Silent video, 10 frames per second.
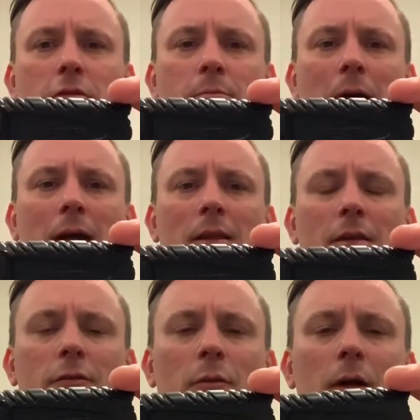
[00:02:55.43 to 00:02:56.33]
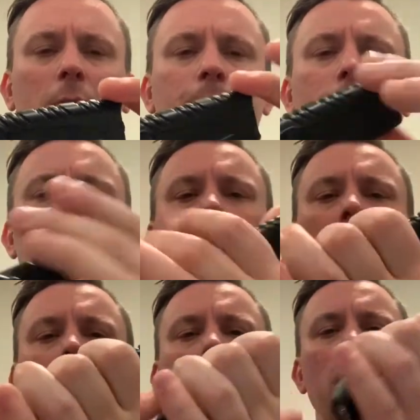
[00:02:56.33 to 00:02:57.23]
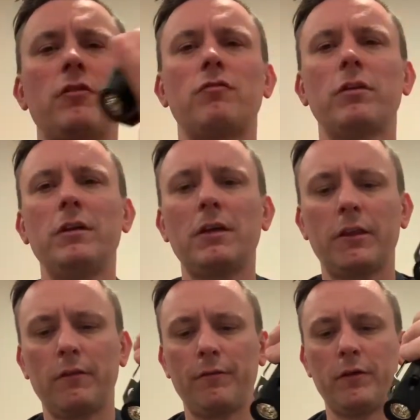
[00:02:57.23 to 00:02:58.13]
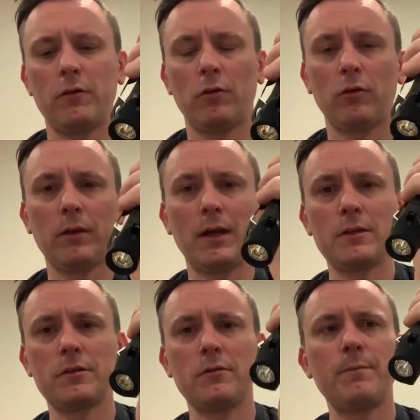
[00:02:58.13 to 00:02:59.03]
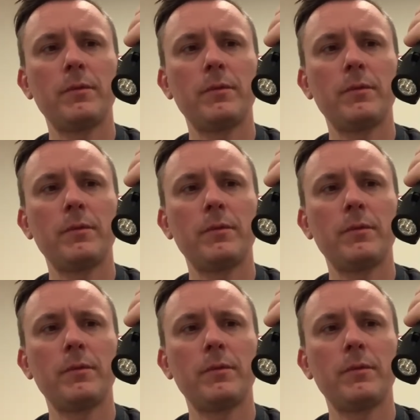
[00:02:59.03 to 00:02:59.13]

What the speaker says: back this way, and there's really nothing for you to hold on to.